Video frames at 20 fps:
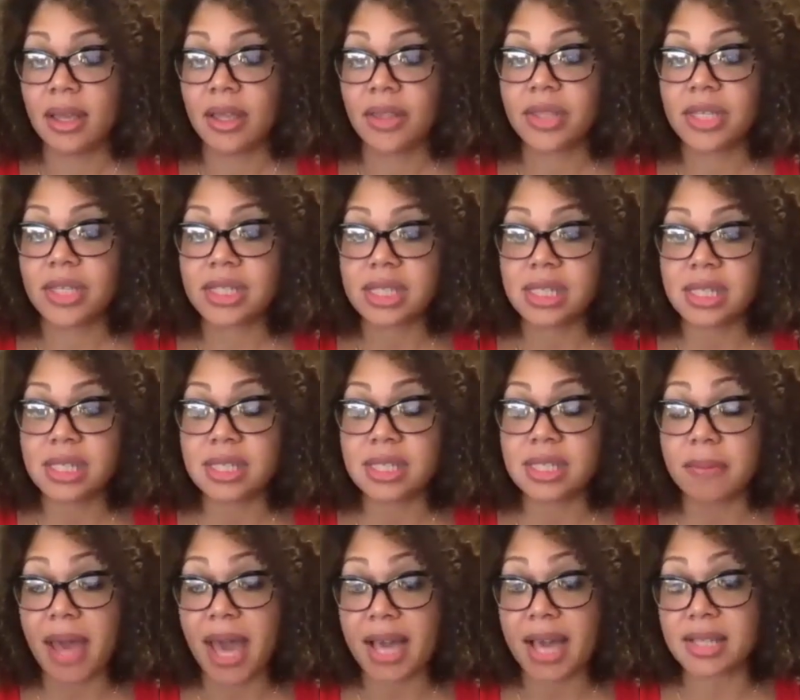the
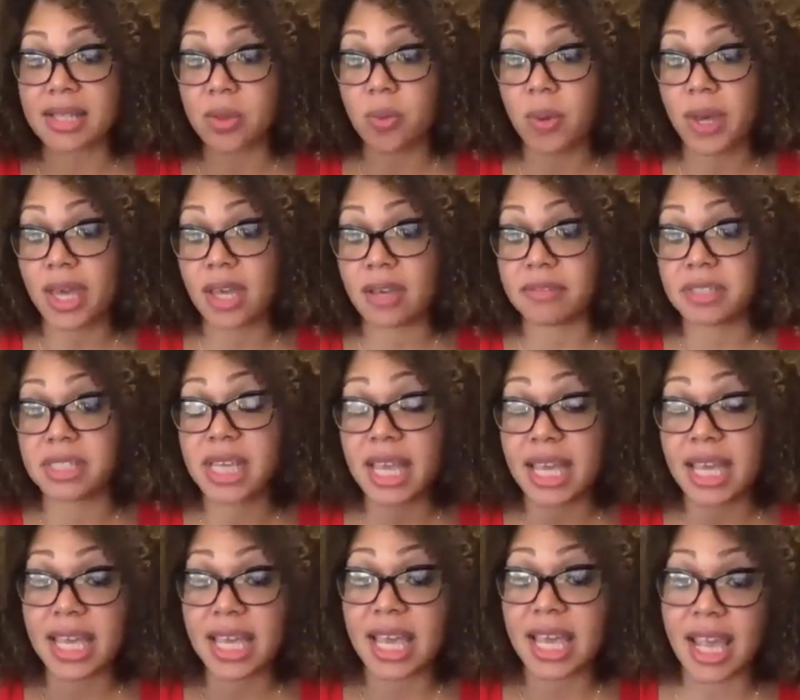system has a way of
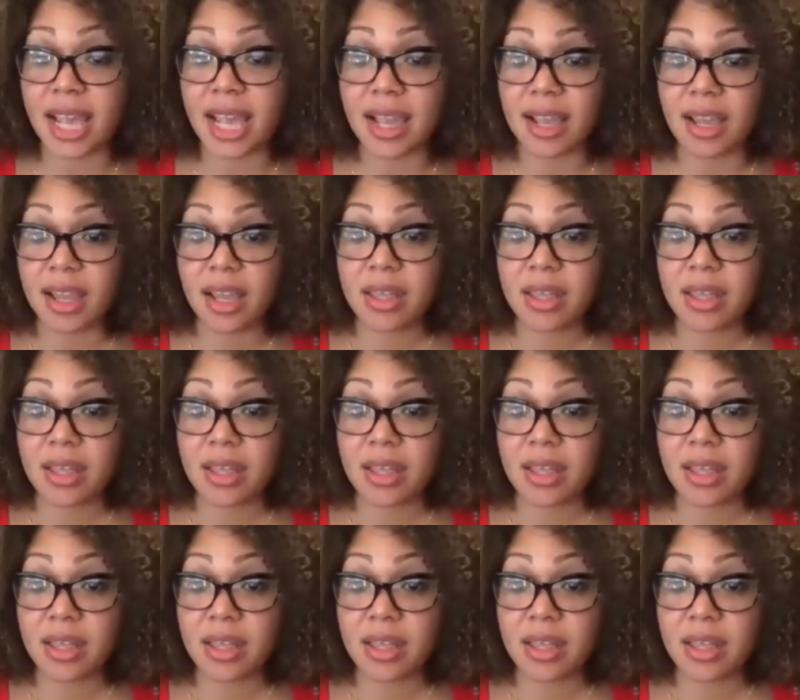taking